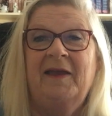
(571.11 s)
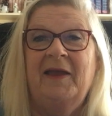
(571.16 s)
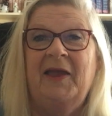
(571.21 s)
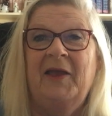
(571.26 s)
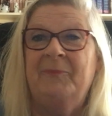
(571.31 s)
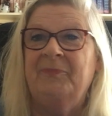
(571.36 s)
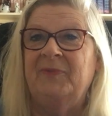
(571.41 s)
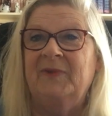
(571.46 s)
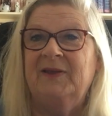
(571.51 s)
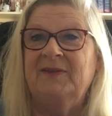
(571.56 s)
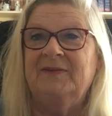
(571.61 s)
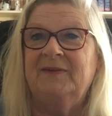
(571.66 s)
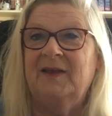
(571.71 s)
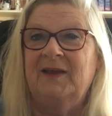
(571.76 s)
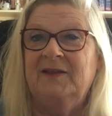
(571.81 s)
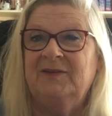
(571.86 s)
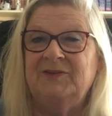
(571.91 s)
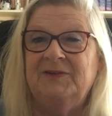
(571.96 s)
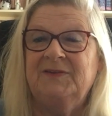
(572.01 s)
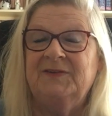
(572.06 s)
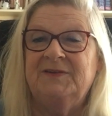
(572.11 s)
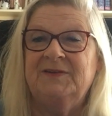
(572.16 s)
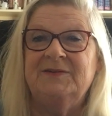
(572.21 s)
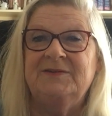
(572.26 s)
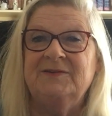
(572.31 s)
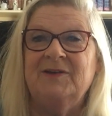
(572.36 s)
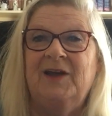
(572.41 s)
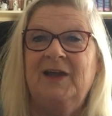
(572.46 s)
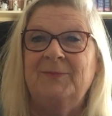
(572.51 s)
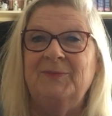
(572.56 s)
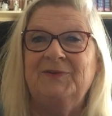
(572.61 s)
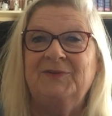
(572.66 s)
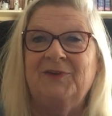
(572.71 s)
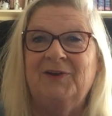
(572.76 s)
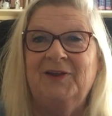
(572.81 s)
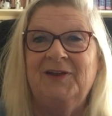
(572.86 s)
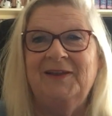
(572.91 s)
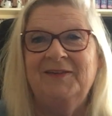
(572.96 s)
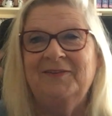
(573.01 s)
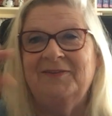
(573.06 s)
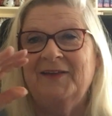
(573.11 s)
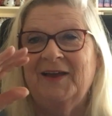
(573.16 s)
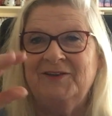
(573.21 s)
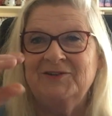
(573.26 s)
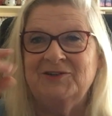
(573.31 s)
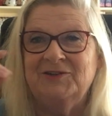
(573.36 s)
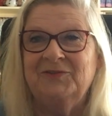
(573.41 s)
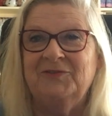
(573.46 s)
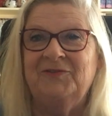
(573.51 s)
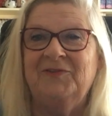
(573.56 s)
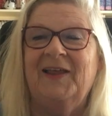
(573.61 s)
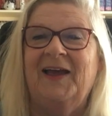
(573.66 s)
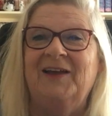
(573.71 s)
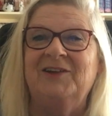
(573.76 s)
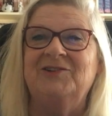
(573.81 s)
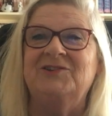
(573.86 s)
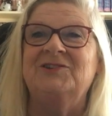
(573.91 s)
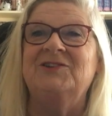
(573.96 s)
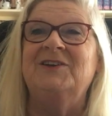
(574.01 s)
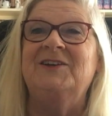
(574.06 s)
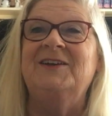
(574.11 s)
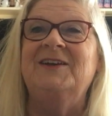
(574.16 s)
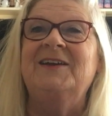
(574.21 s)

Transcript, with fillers: And um, it, it just, time has gone like that in a flash.